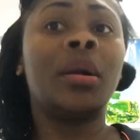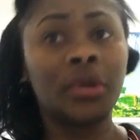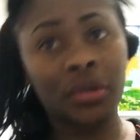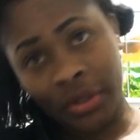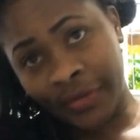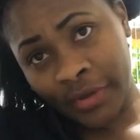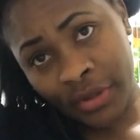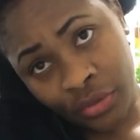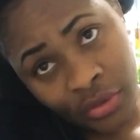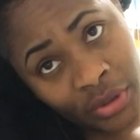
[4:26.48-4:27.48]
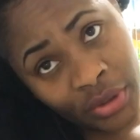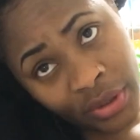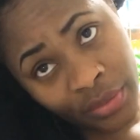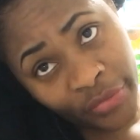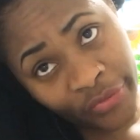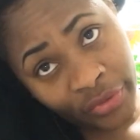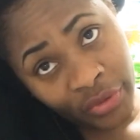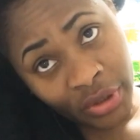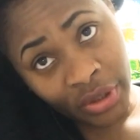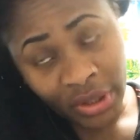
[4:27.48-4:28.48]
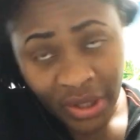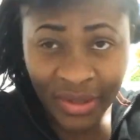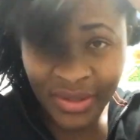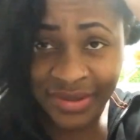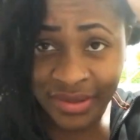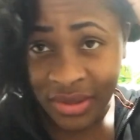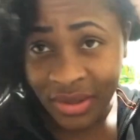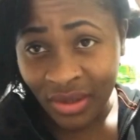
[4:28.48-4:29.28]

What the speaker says: I'm gonna leave it alone and move on to the next.